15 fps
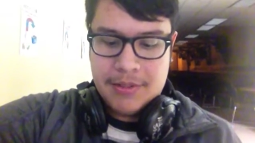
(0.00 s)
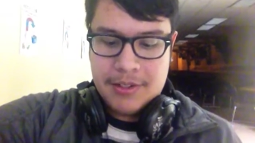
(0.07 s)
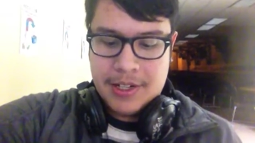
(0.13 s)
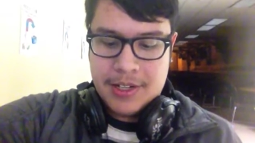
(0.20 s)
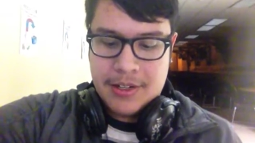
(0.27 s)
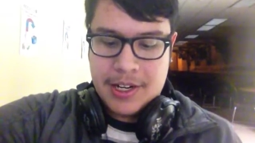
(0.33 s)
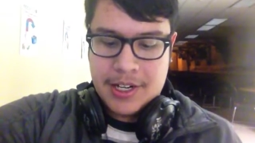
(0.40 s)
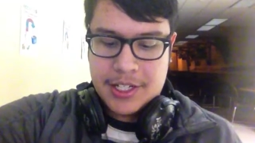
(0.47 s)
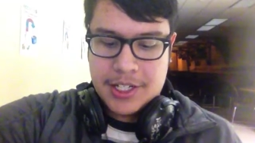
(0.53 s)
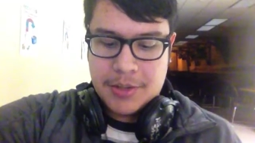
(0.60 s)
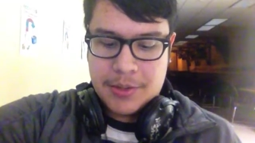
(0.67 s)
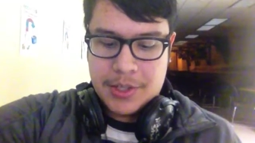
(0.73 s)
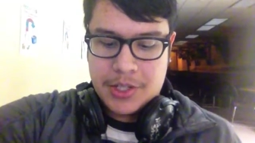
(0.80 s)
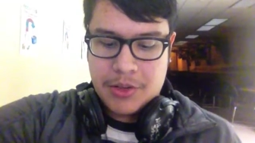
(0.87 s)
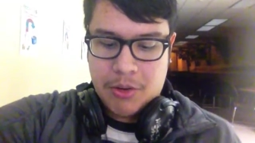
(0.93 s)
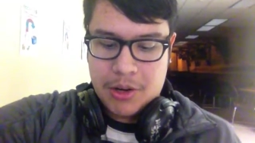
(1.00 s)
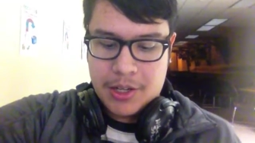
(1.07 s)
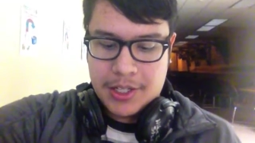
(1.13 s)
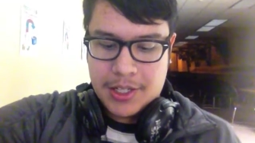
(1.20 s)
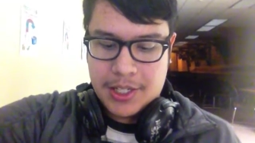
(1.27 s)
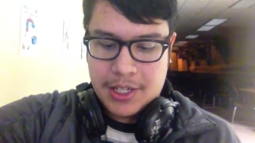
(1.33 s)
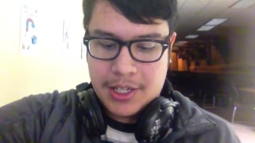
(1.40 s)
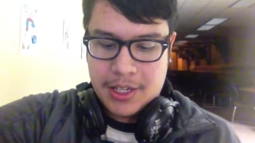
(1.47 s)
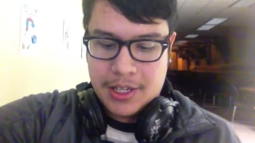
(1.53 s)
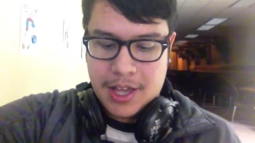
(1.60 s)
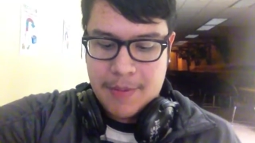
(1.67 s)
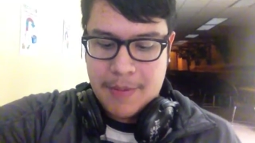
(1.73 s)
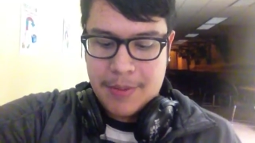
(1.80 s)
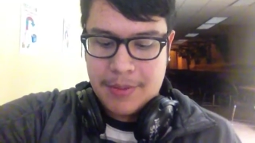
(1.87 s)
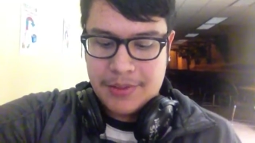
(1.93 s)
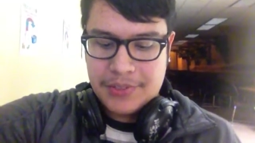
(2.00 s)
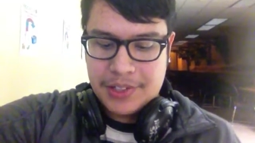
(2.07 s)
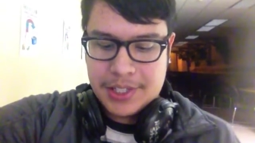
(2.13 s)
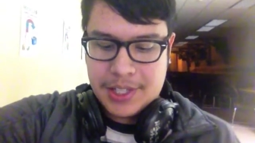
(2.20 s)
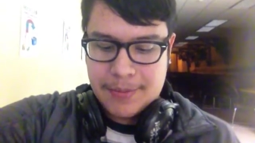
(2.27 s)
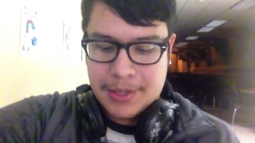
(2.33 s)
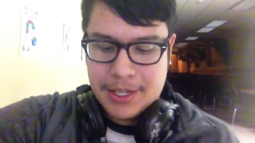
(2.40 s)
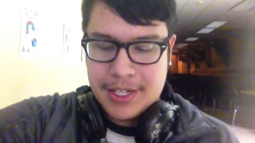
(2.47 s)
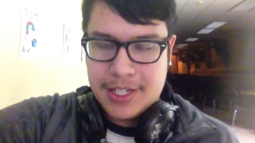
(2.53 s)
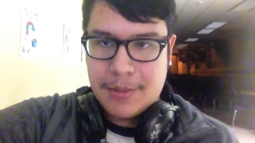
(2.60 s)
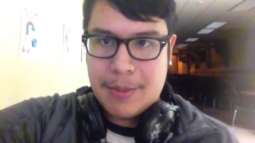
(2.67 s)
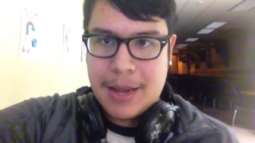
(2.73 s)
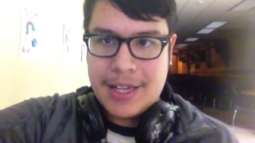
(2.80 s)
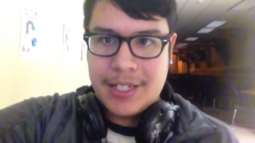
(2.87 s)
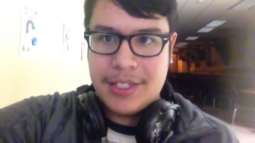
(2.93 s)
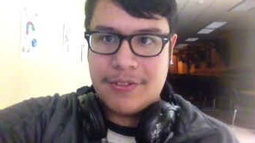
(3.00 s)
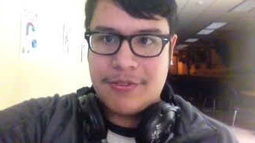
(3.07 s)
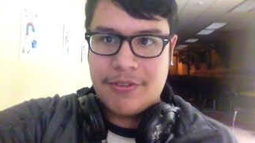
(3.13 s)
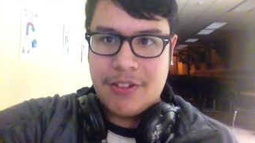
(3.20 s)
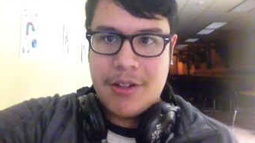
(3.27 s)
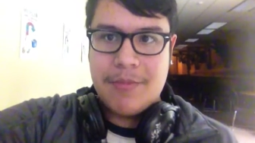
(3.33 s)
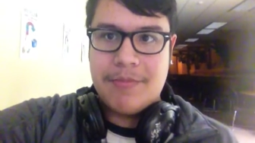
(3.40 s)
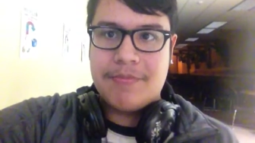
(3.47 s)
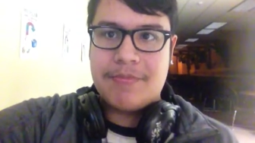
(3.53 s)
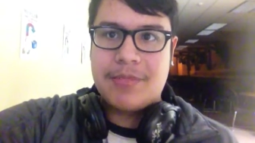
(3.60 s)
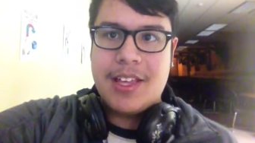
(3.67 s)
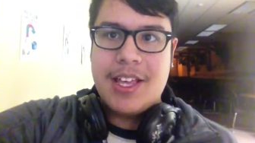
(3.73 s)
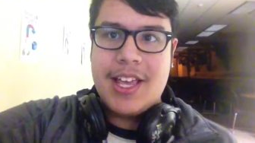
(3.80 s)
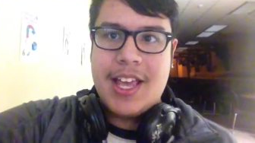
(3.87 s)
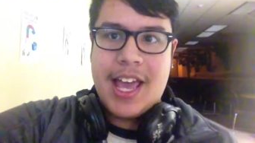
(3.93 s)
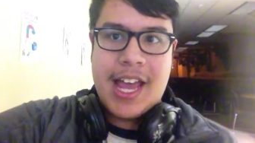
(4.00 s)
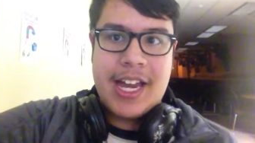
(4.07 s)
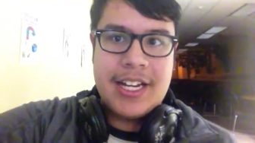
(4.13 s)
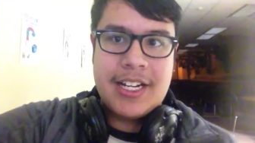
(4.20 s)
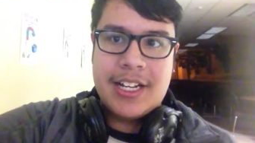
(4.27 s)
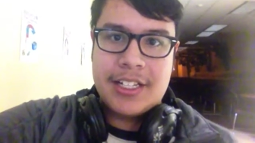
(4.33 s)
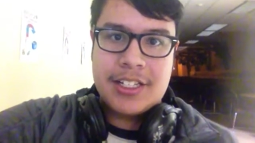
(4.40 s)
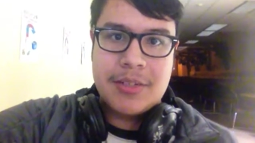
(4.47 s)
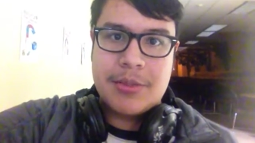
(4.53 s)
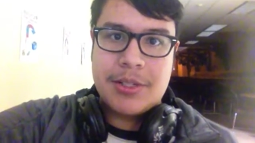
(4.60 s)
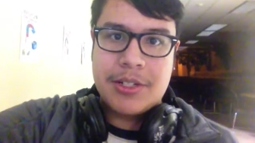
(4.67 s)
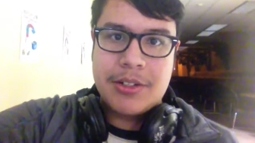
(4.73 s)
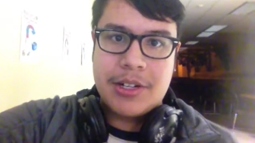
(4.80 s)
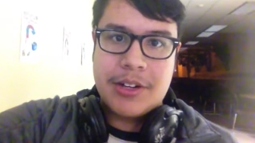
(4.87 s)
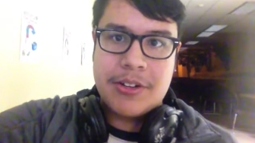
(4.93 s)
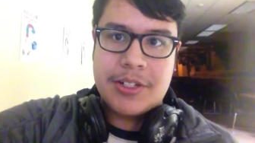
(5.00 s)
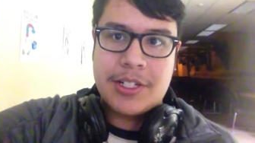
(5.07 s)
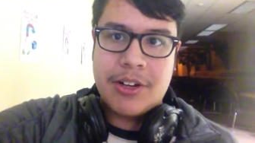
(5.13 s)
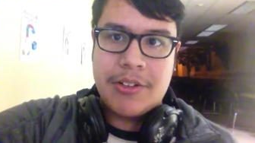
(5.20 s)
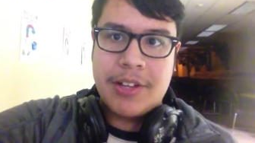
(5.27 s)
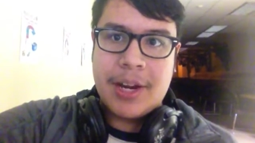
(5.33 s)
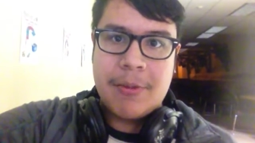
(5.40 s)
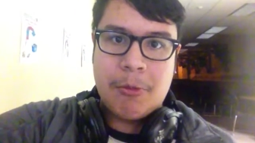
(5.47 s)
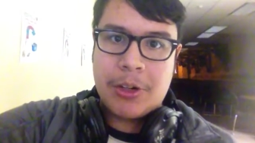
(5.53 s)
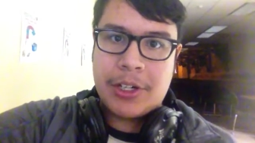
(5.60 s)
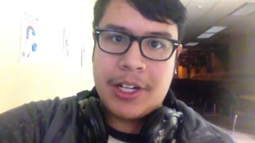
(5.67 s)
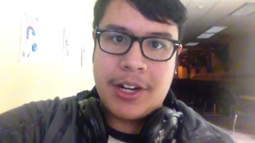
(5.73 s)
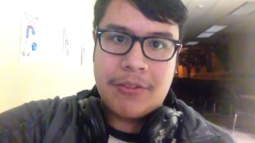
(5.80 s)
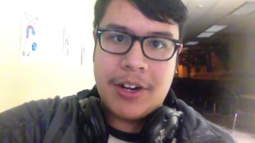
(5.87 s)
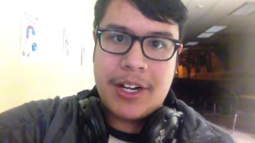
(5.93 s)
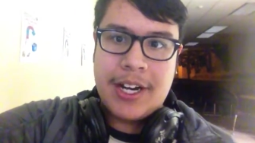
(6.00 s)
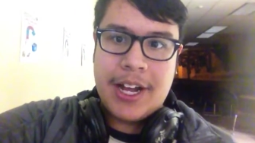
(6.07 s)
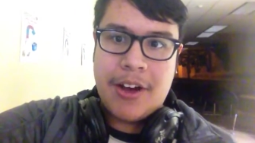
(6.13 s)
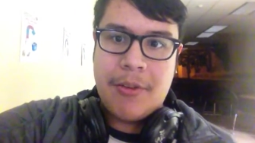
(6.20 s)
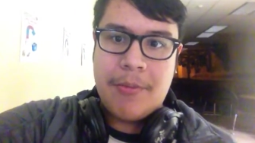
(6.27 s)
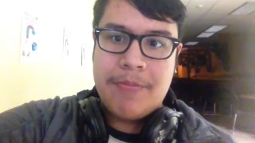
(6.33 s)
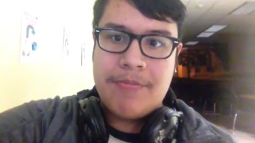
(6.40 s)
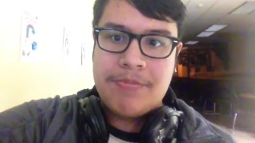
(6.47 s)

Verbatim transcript: NickTube Shorts, and maybe even something independent from any NickTube Studios show that I'm working on right now.